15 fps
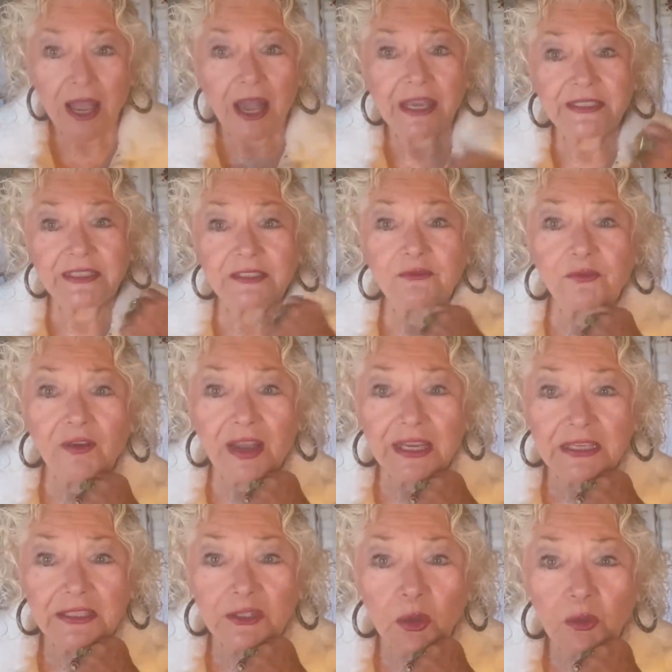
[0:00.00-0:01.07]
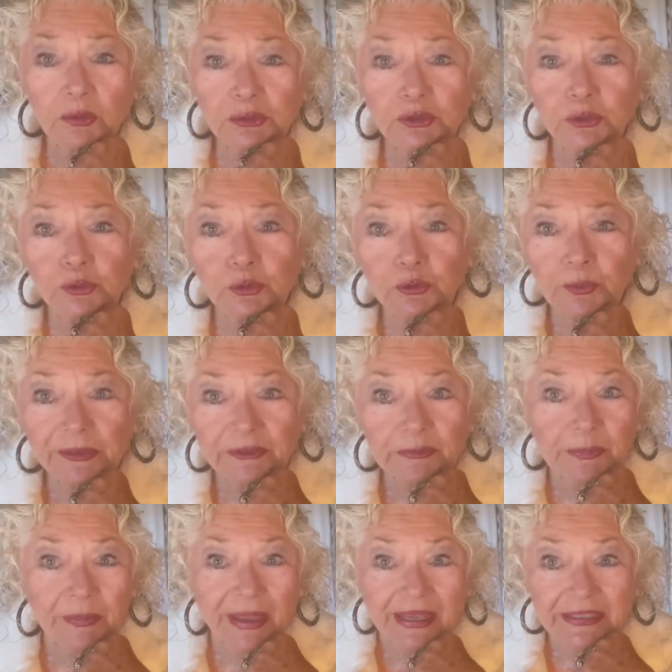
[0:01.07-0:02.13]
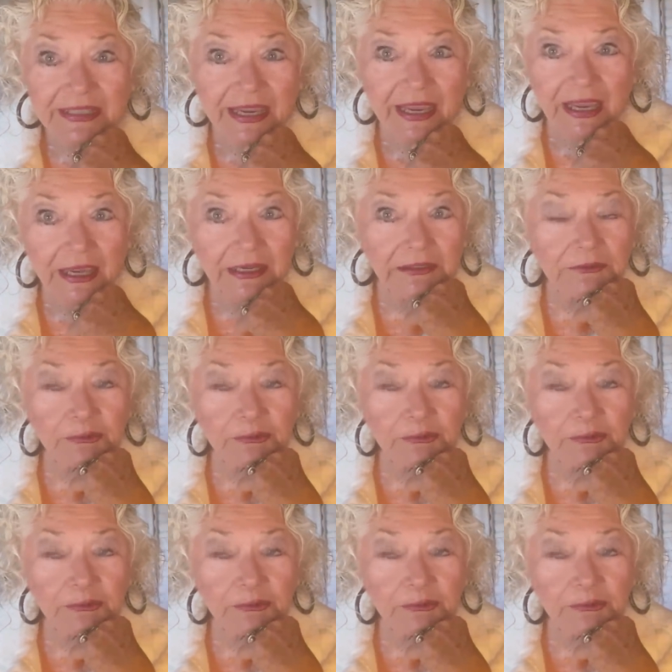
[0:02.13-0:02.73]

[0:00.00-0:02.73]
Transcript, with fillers: I did find an old tube of Ben Gay.